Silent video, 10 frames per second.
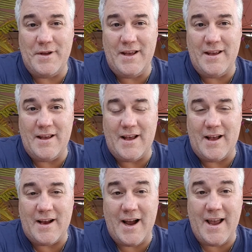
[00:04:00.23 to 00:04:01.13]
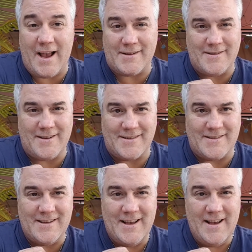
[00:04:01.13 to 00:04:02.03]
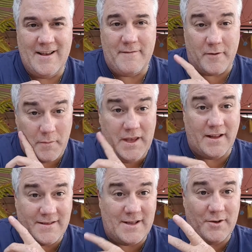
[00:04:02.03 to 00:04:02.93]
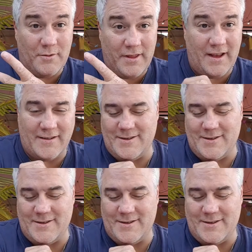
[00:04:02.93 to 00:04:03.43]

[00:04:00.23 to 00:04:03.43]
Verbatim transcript: me uh, kayaks because for me, it's a new thing.